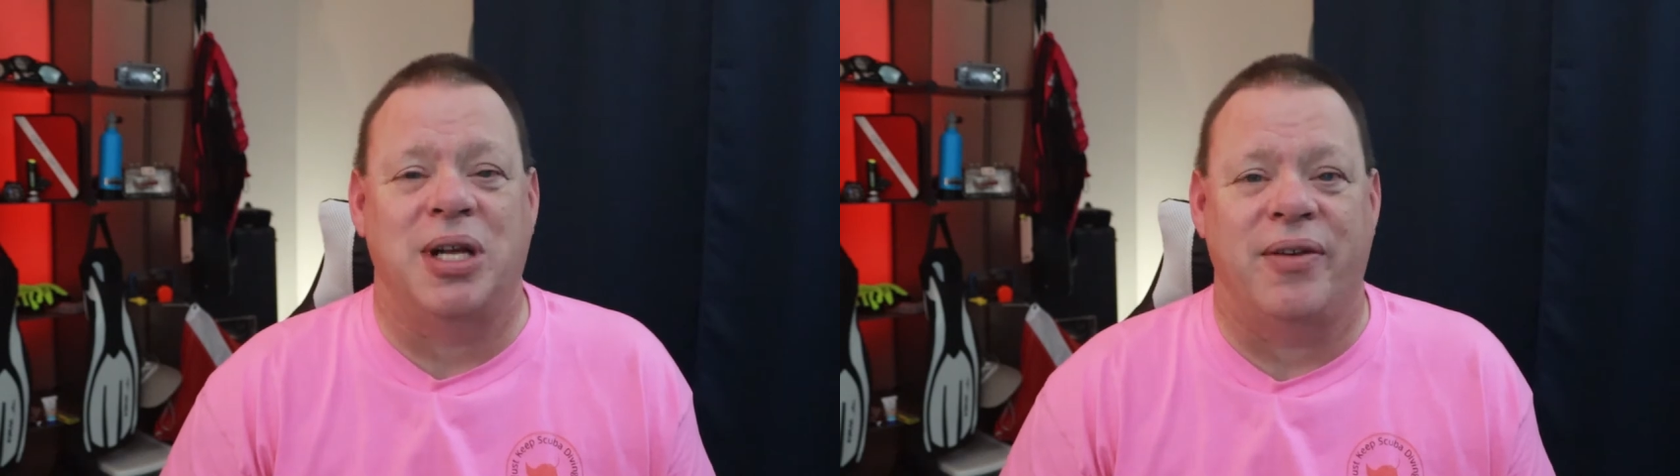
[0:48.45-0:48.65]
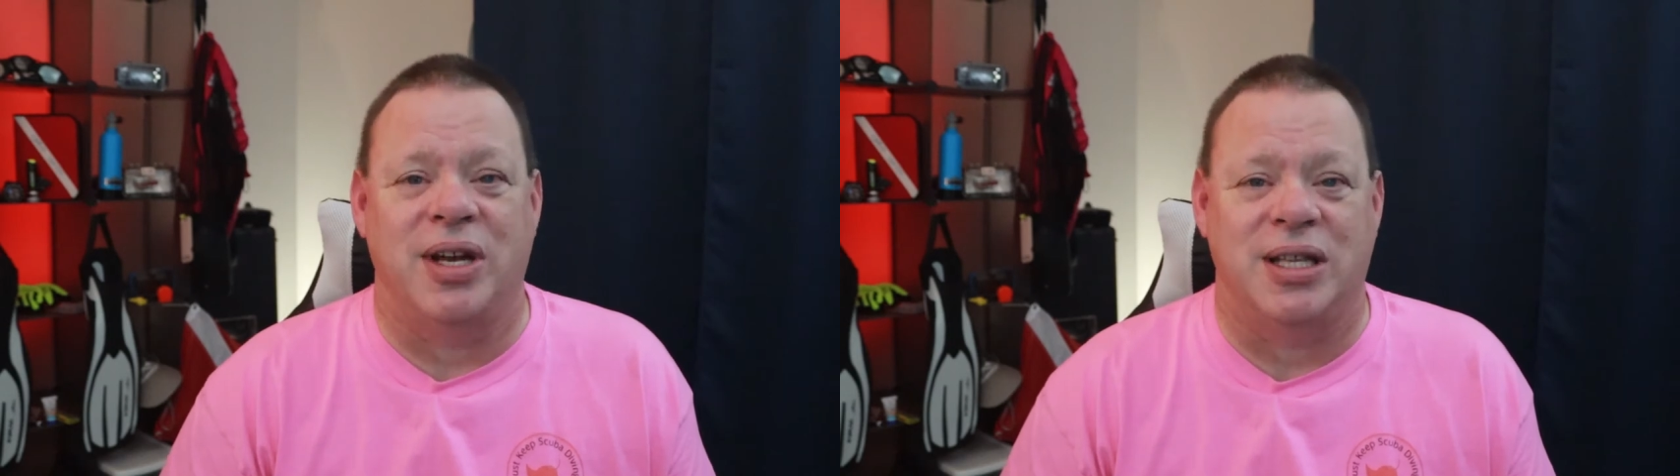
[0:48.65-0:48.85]

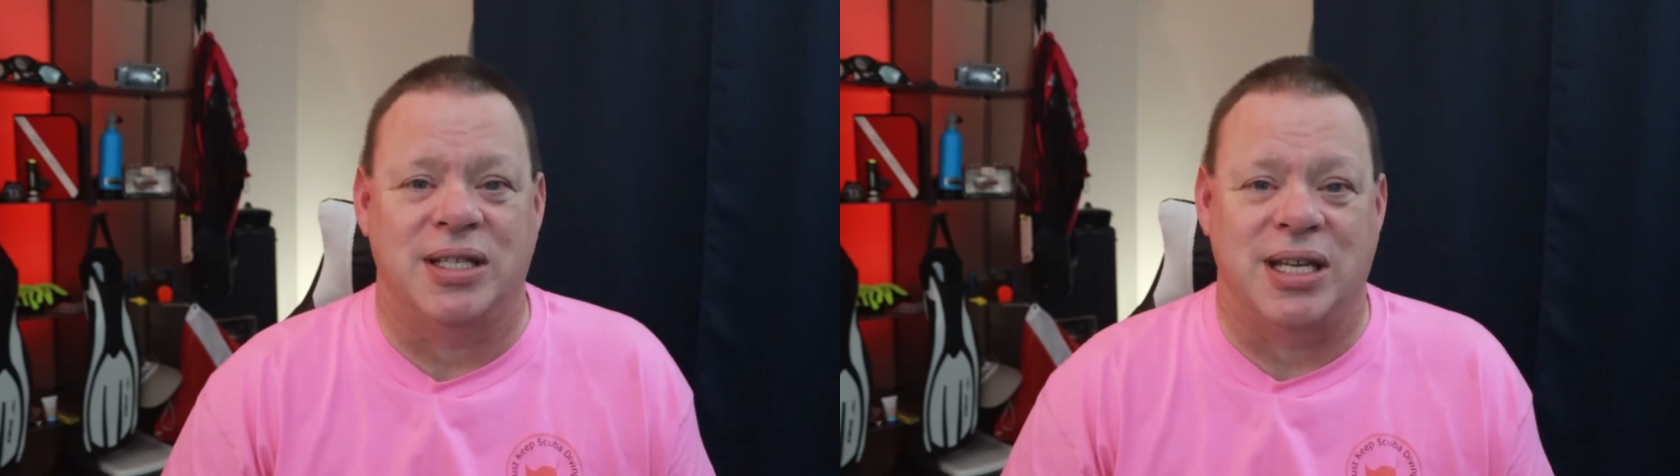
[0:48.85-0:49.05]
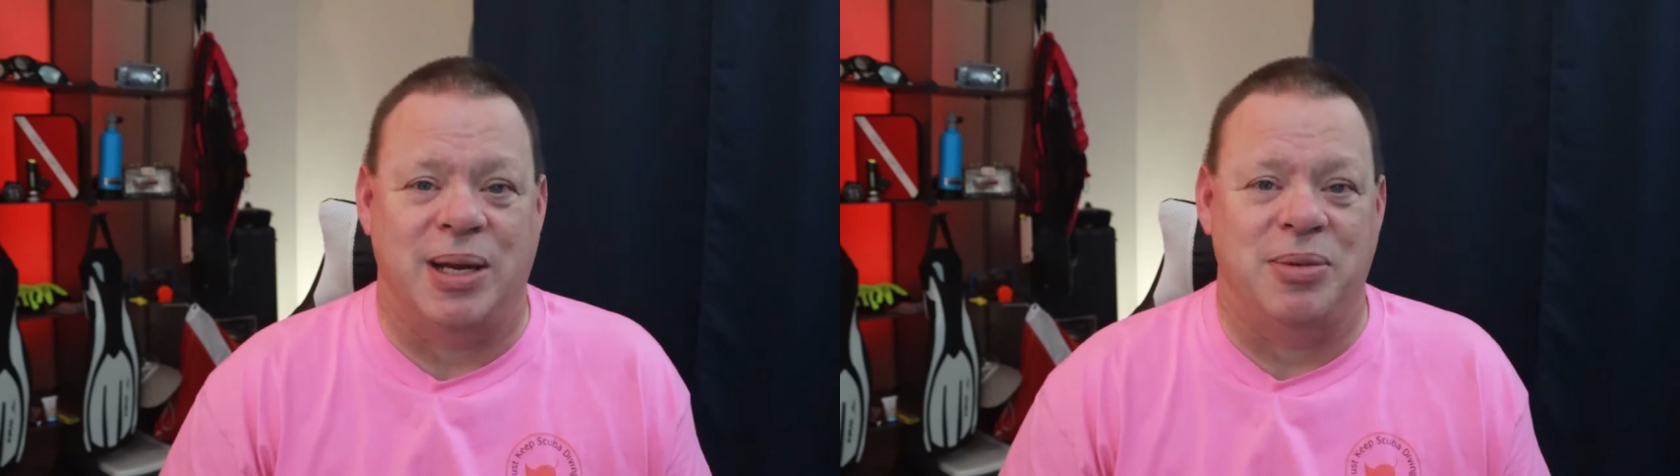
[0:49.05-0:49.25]
diving at the
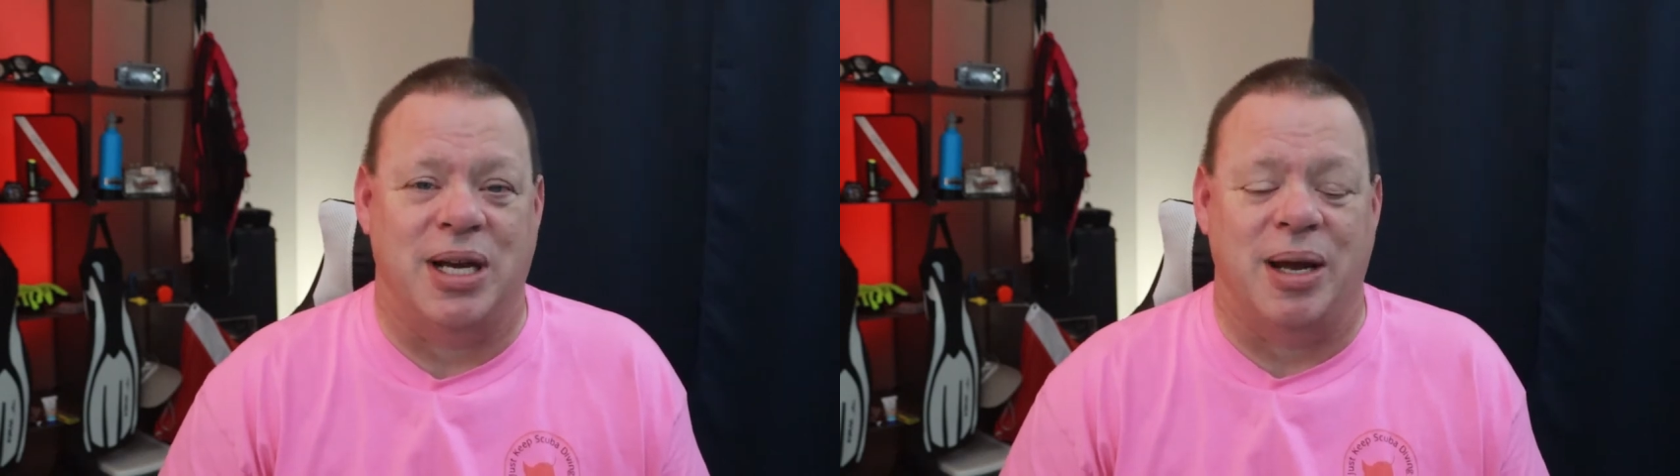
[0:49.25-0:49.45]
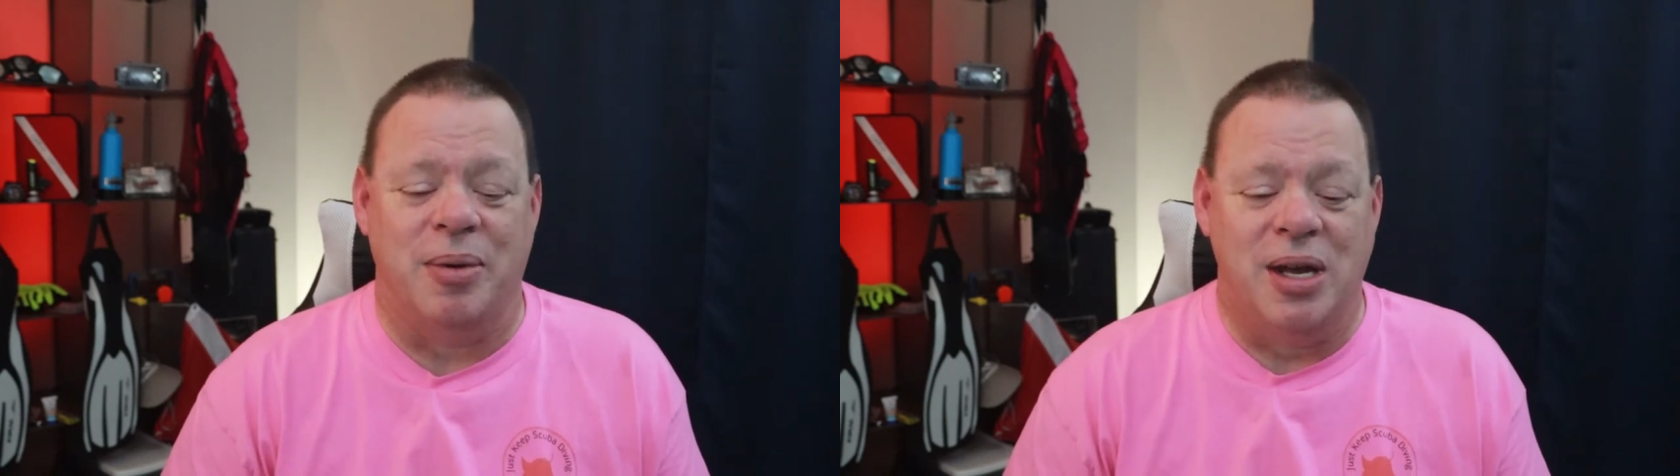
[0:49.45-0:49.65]
same
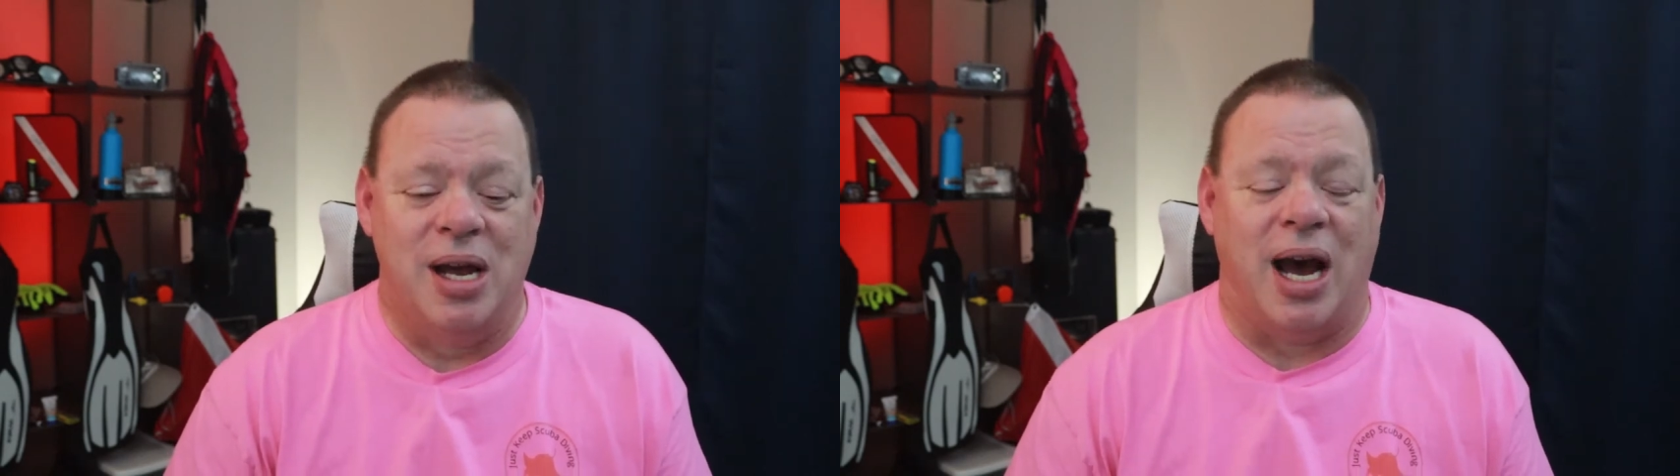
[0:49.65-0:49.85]
time.